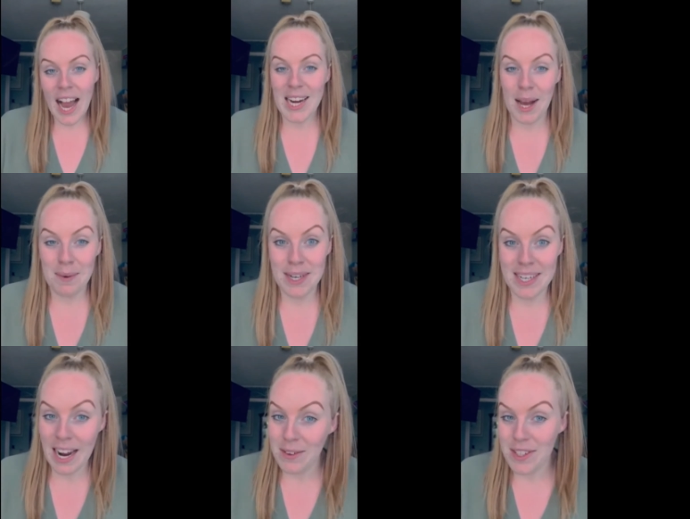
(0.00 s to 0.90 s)
and i will
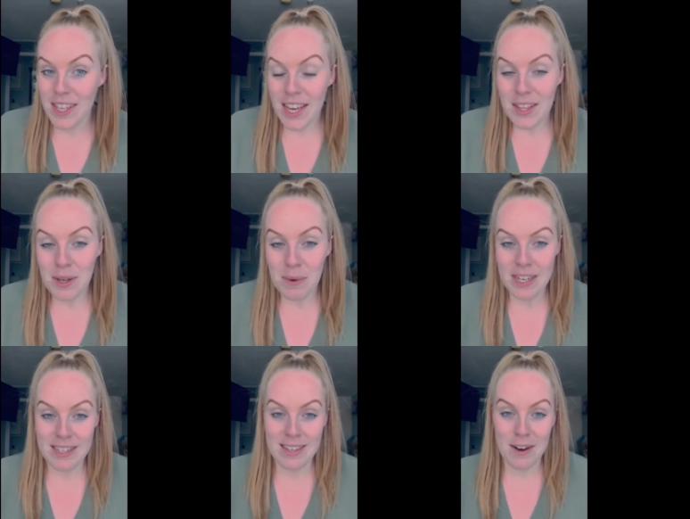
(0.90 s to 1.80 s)
announce the
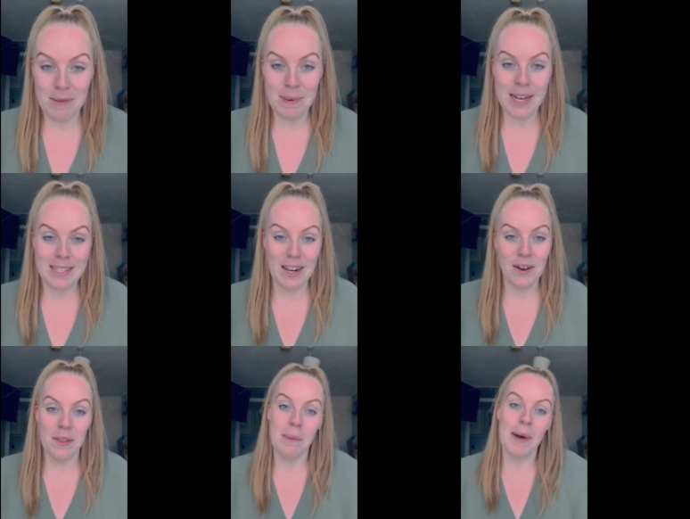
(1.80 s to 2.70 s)
winners of battle
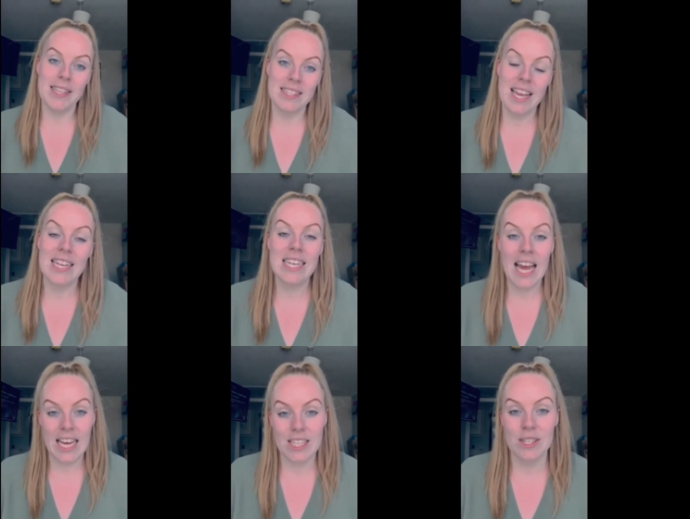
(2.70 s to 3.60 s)
of the bands
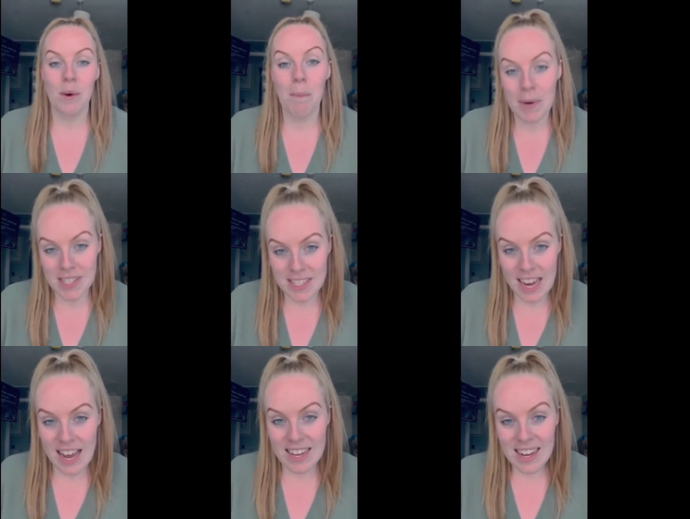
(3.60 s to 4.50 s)
next
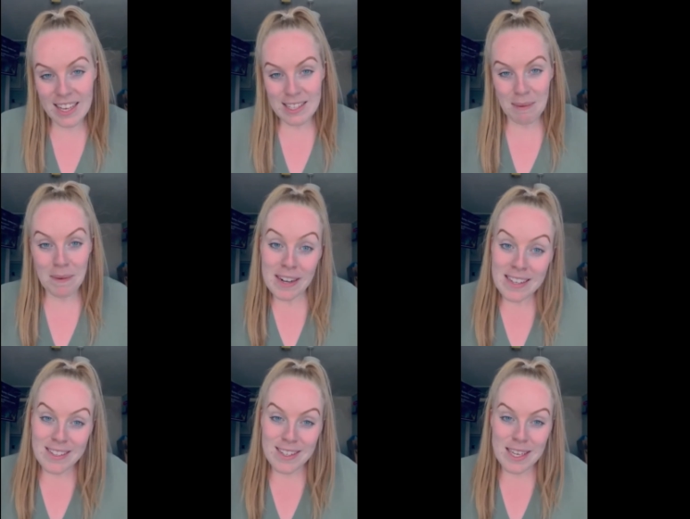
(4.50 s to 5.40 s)
monday so
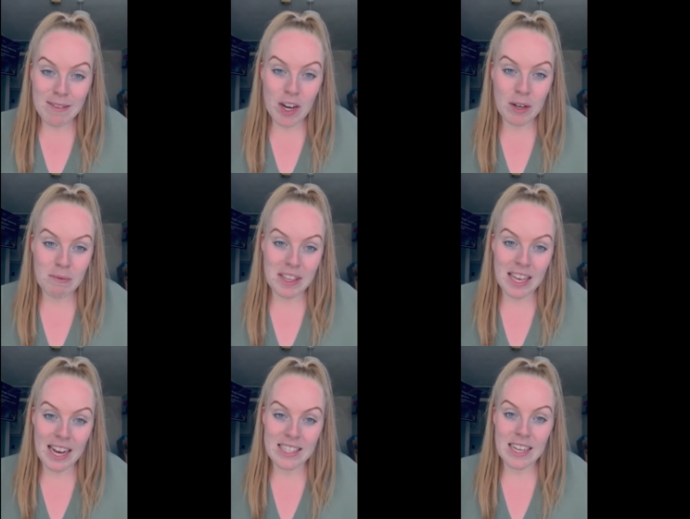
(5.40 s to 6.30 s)
please do keep going with
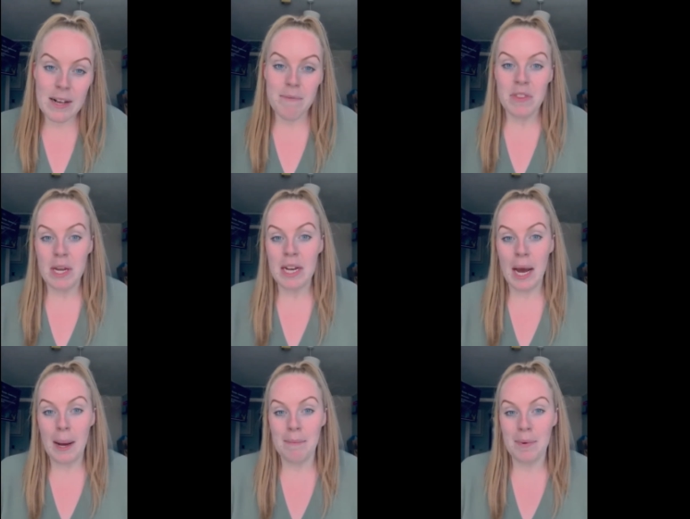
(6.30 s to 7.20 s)
that and
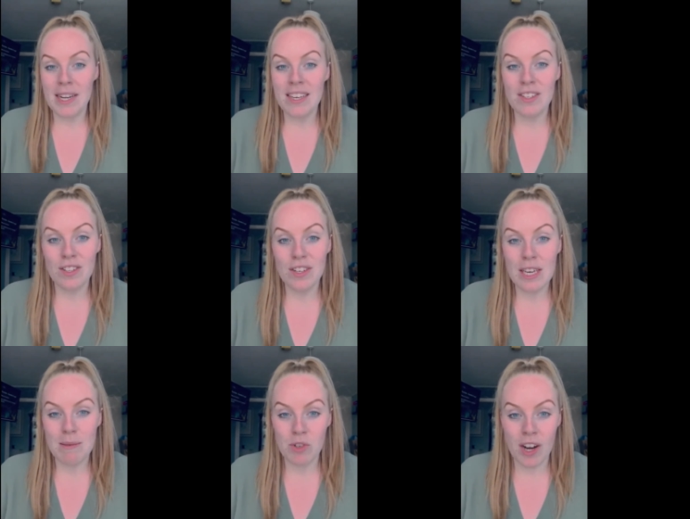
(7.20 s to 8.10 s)
um, please do
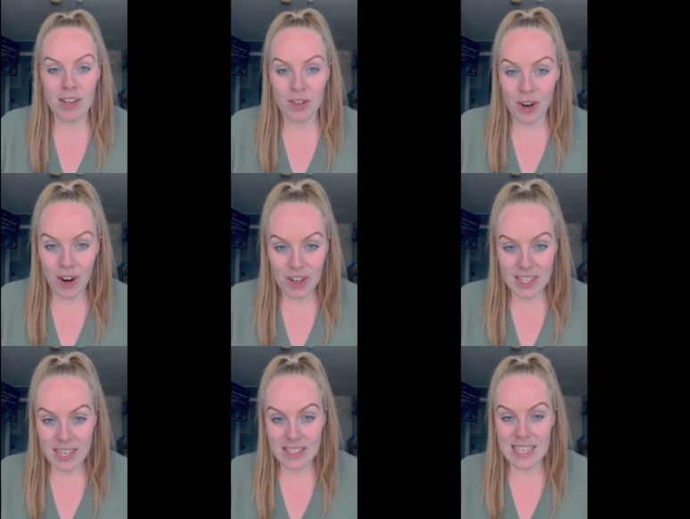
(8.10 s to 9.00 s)
keep trying your
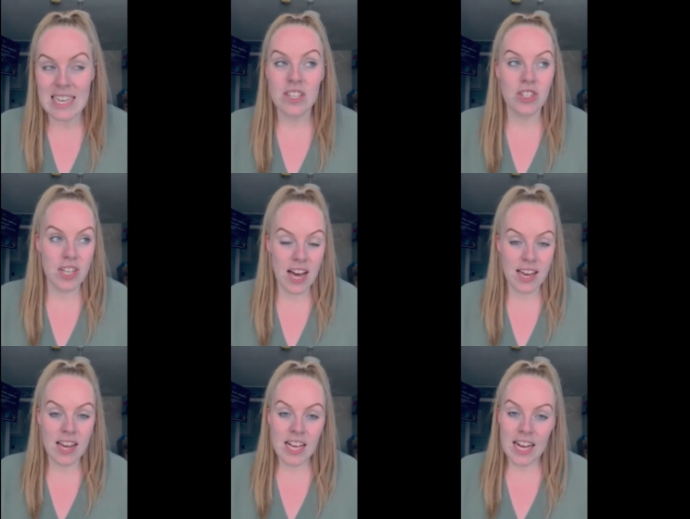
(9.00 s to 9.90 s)
hardest each
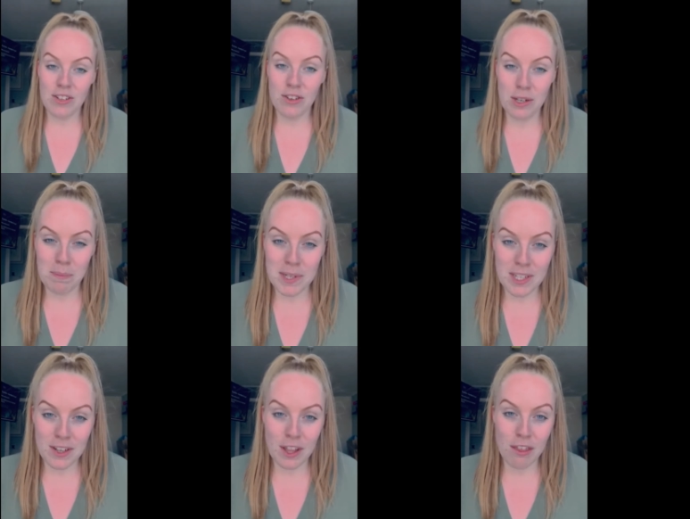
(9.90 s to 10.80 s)
day and you should be
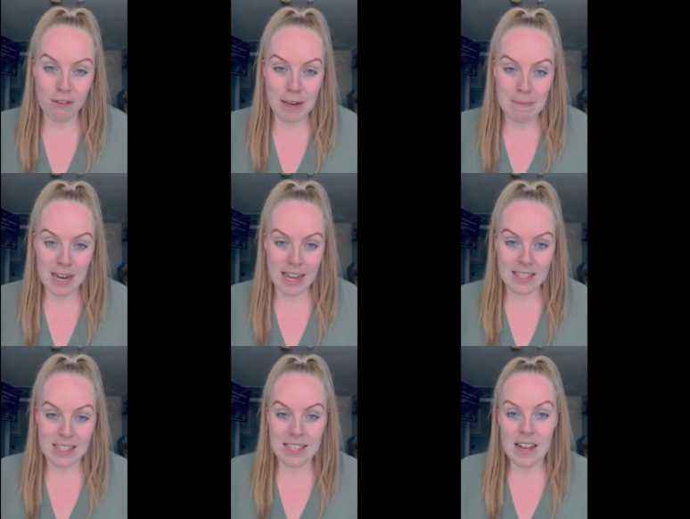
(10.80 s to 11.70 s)
doing three
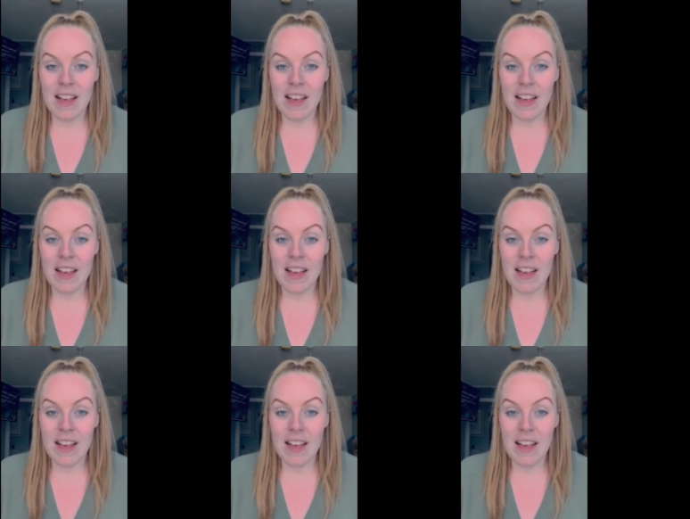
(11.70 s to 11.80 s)
minutes